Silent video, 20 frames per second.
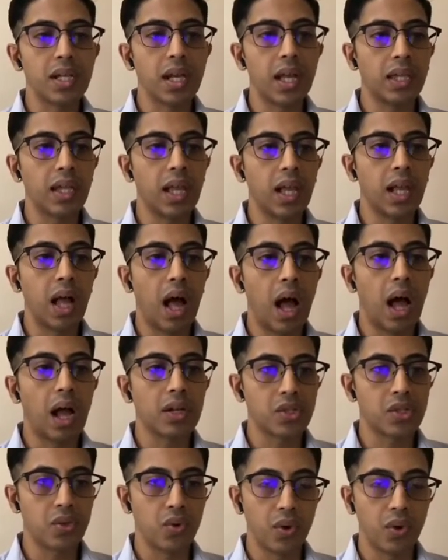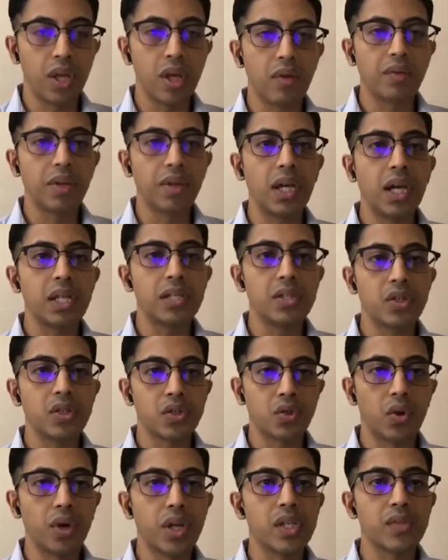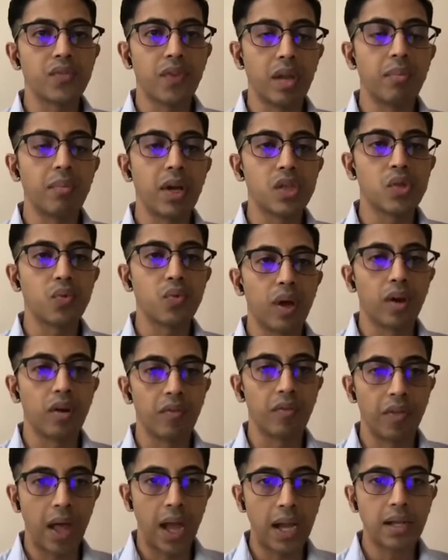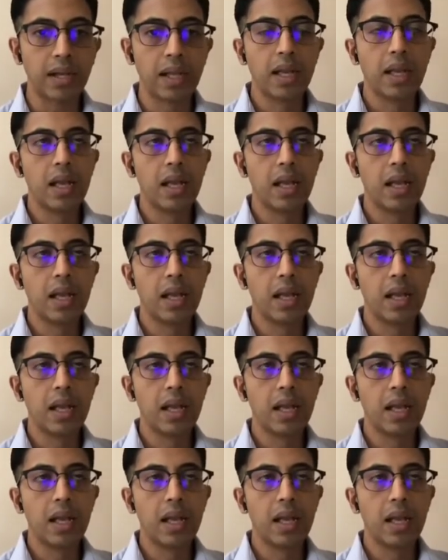And I think our story of DTDC story is very much one of that.